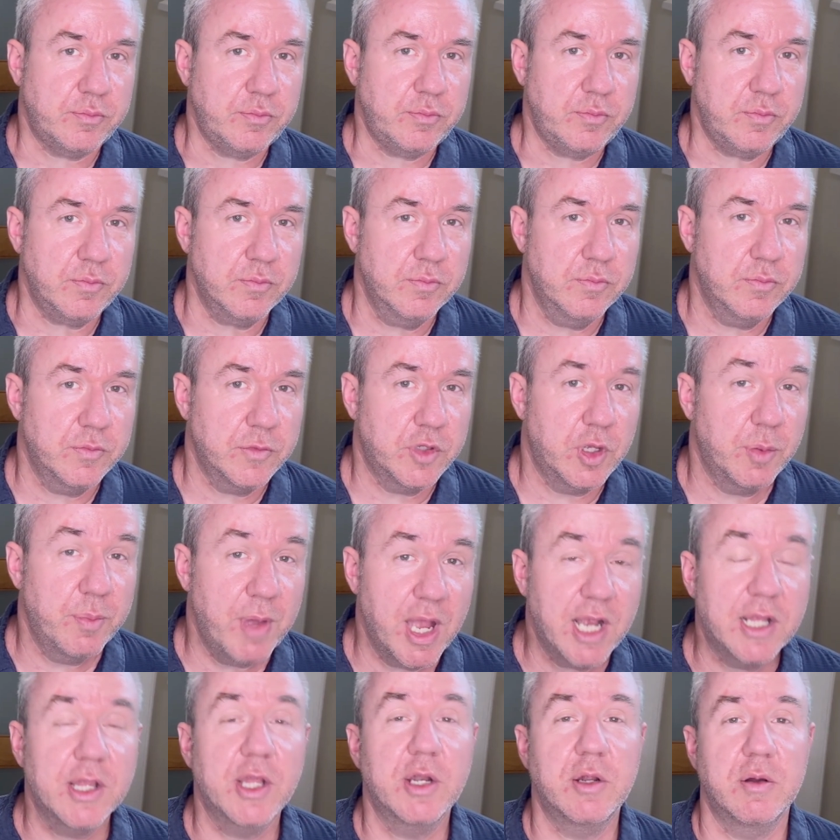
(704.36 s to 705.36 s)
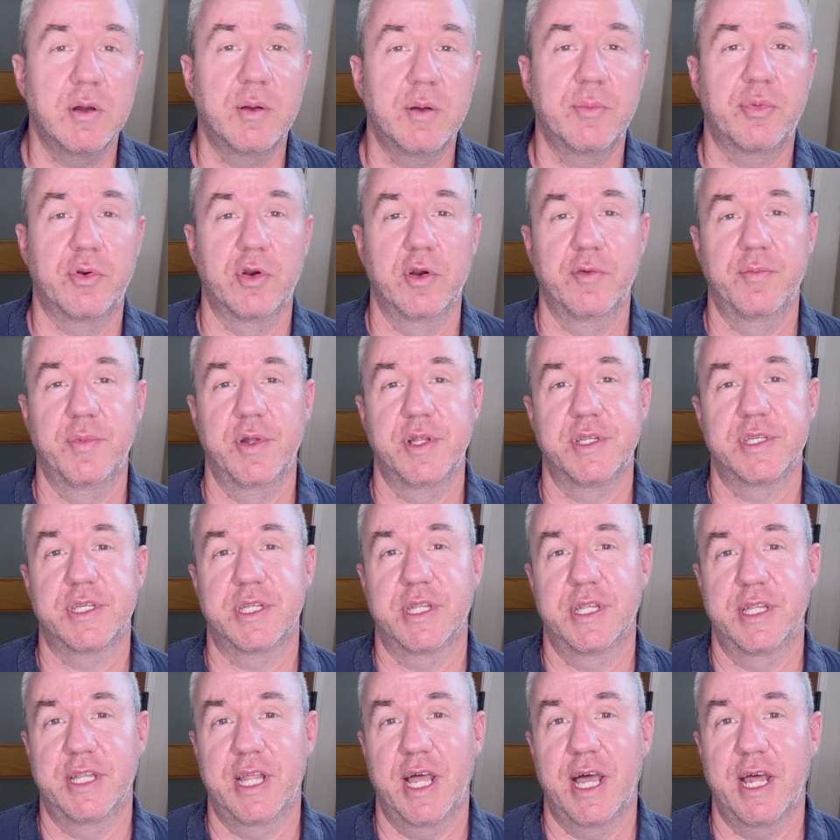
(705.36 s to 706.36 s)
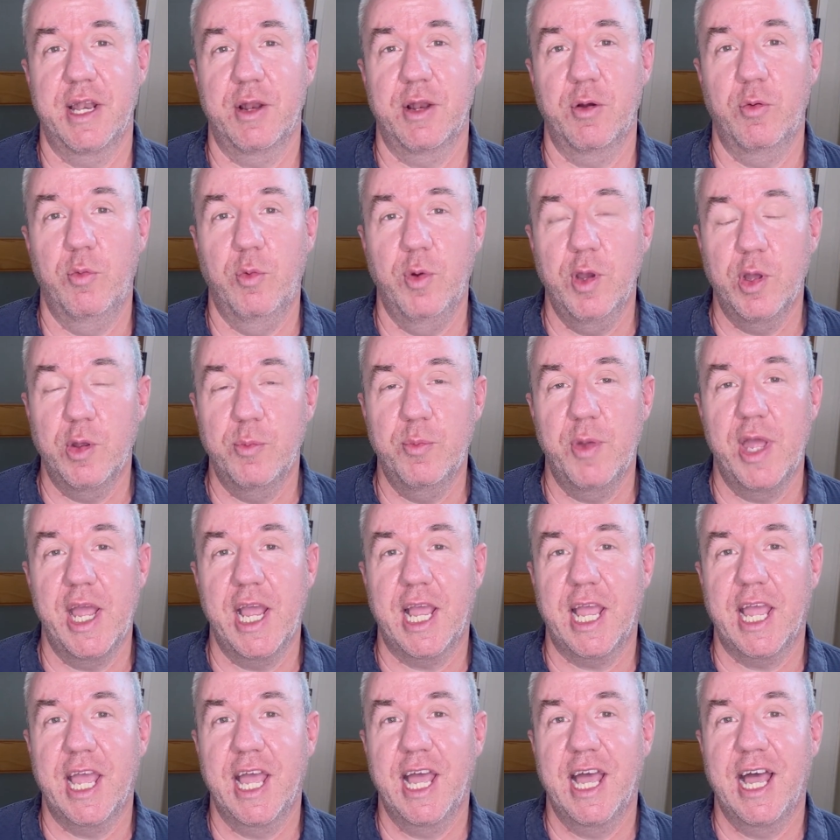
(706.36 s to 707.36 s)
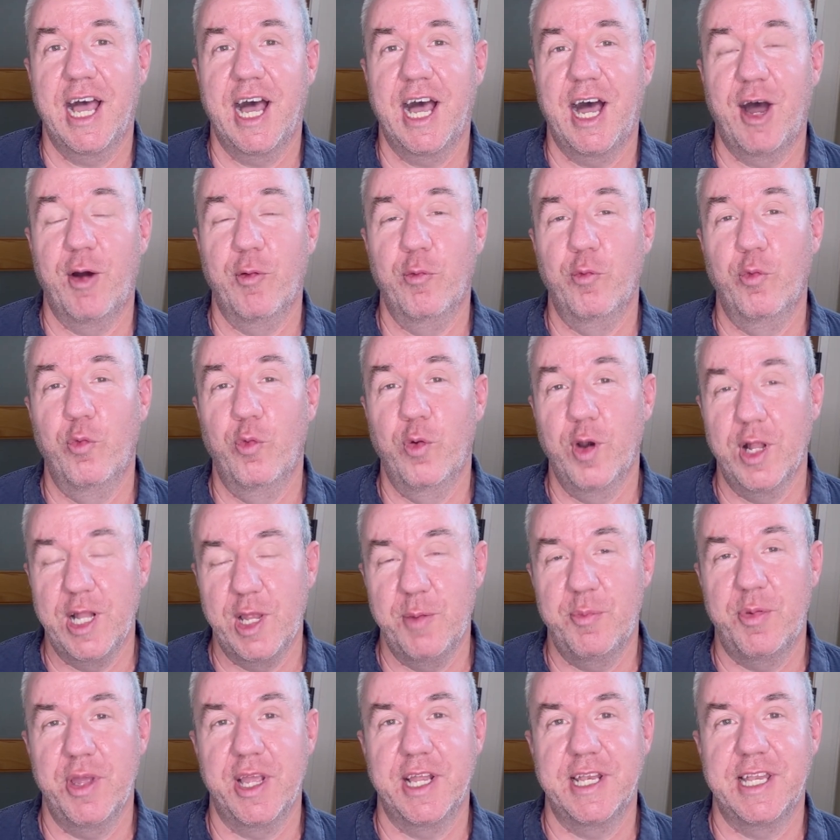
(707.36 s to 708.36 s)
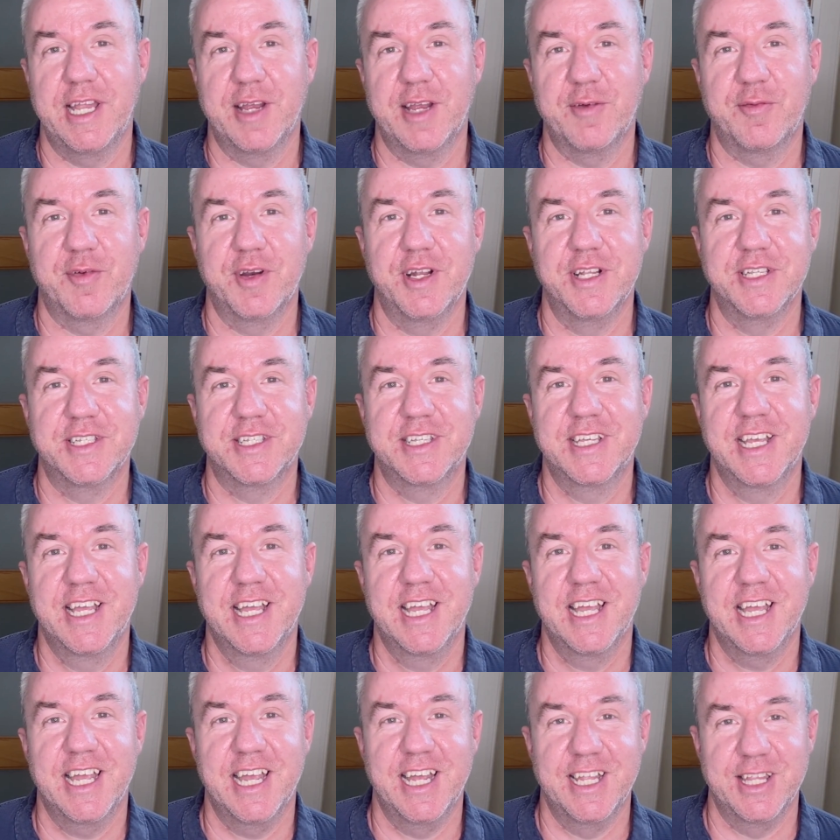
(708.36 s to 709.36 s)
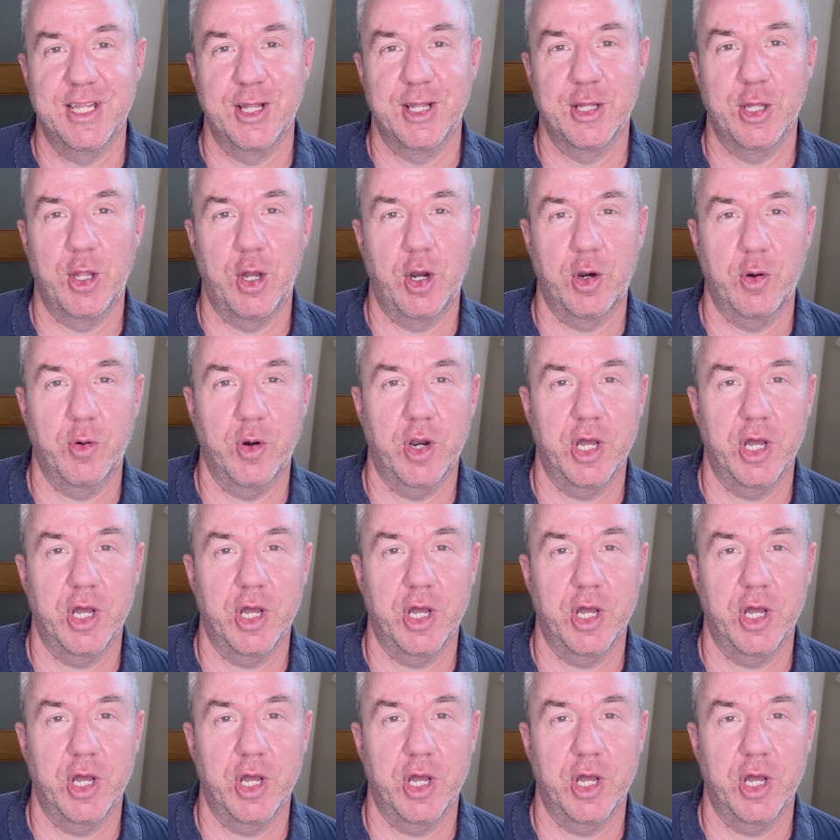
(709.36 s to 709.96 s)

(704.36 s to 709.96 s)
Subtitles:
to make little improvements that will make a really big difference in the long run.